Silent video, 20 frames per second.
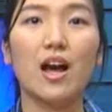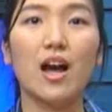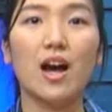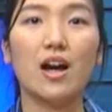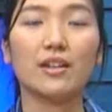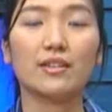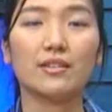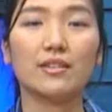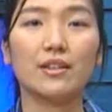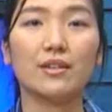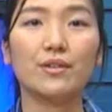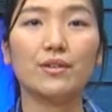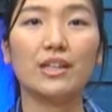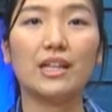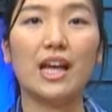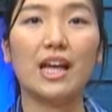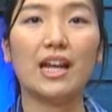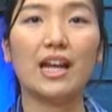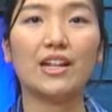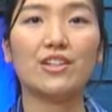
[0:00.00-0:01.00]
Also,
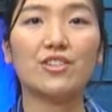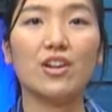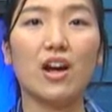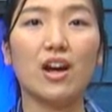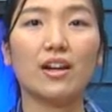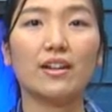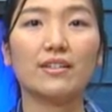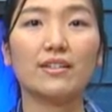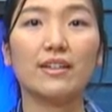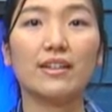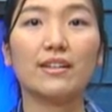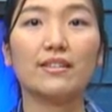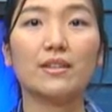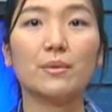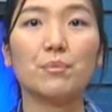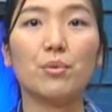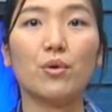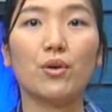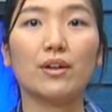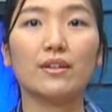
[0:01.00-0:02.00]
the NHRC
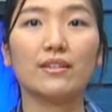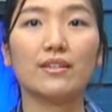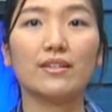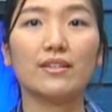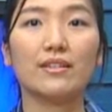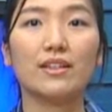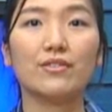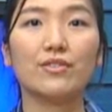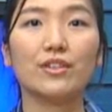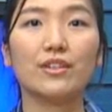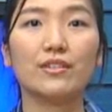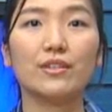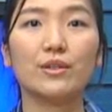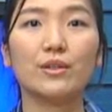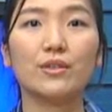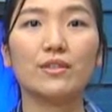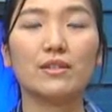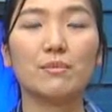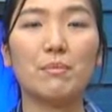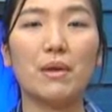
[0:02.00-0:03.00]
supports civil
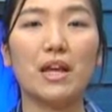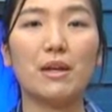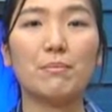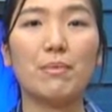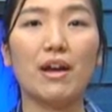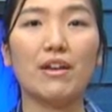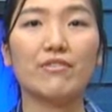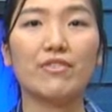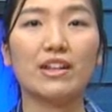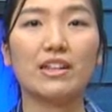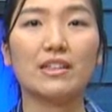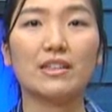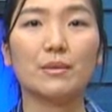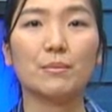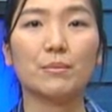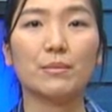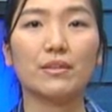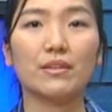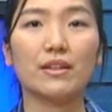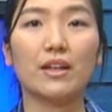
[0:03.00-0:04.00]
suits made by
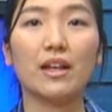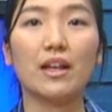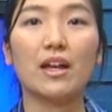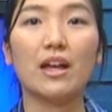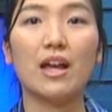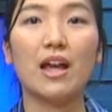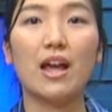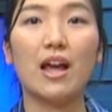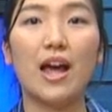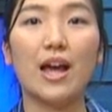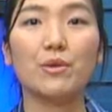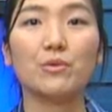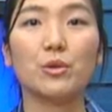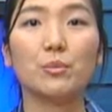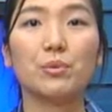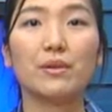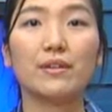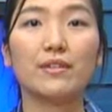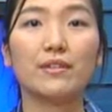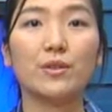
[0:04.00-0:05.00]
victims and will
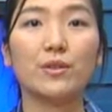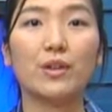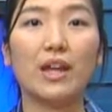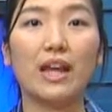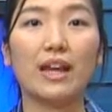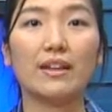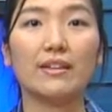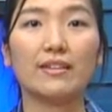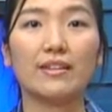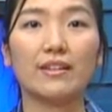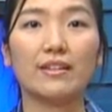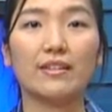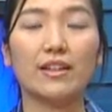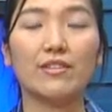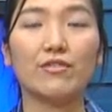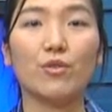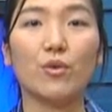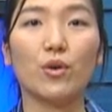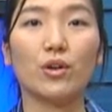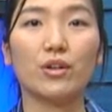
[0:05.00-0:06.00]
pursue cases
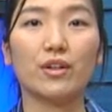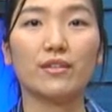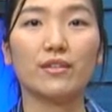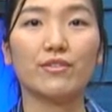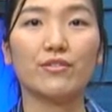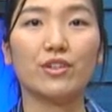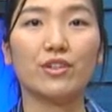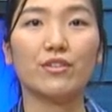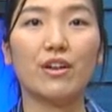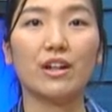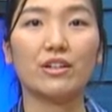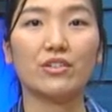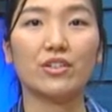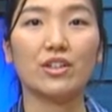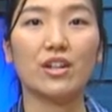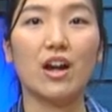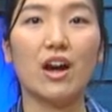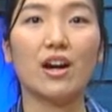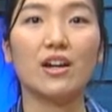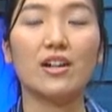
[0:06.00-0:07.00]
if orders of
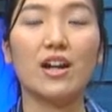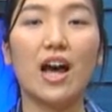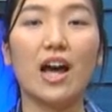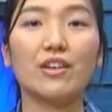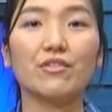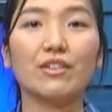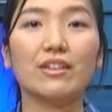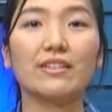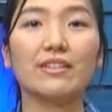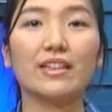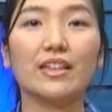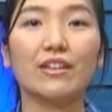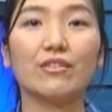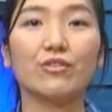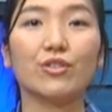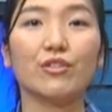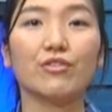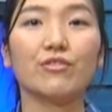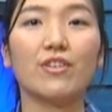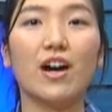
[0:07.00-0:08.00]
correction are not
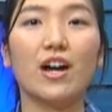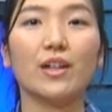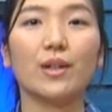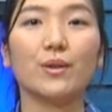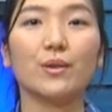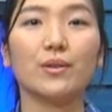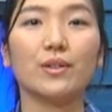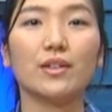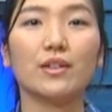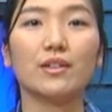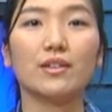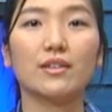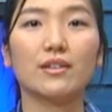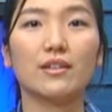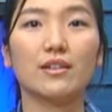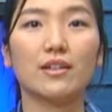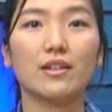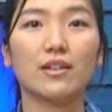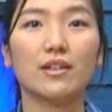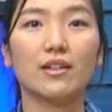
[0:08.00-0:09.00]
received or followed.
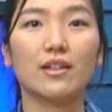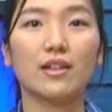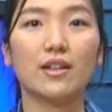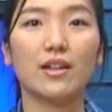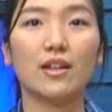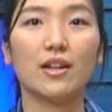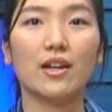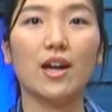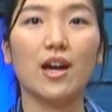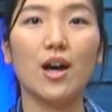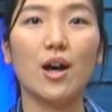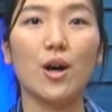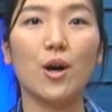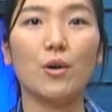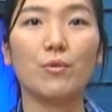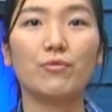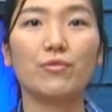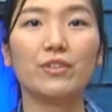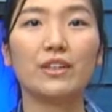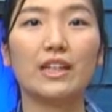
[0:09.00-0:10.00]

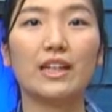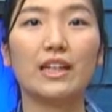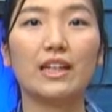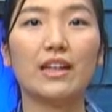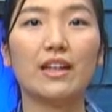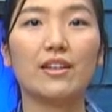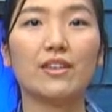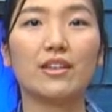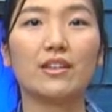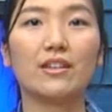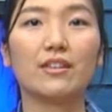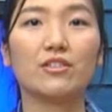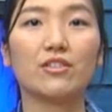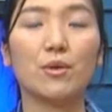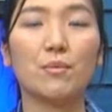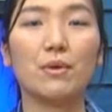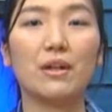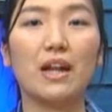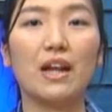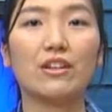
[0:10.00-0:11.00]
Hopefully, the
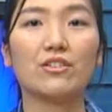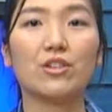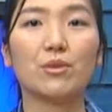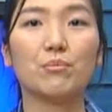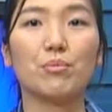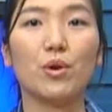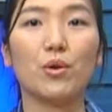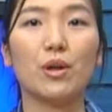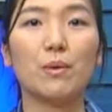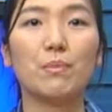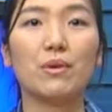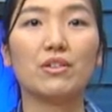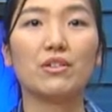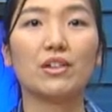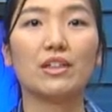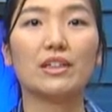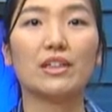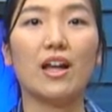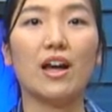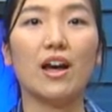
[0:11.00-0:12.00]
discrimination
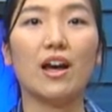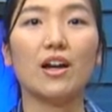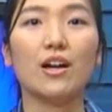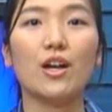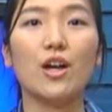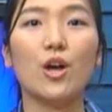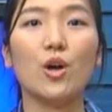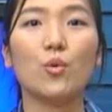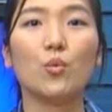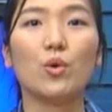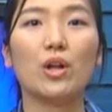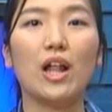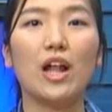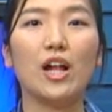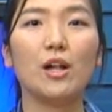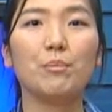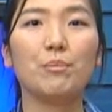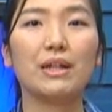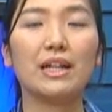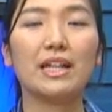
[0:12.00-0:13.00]
prohibition law will
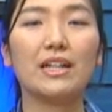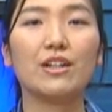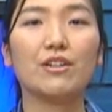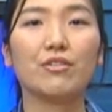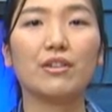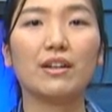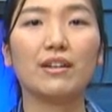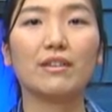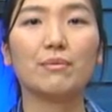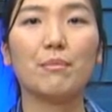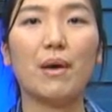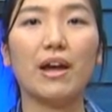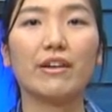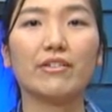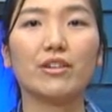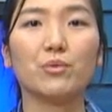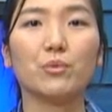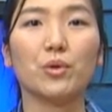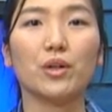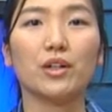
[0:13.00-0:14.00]
help increase
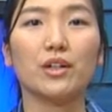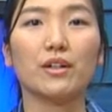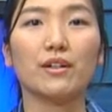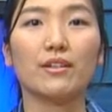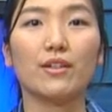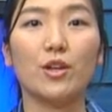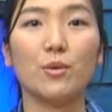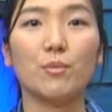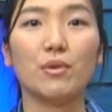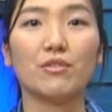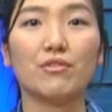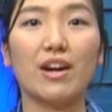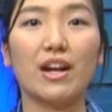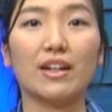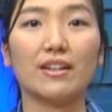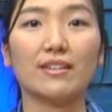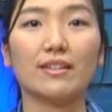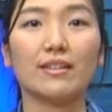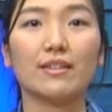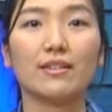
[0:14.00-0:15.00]
migrant workers' human
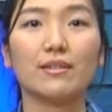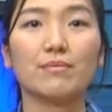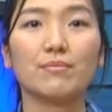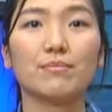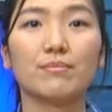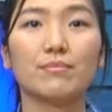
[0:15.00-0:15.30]
rights.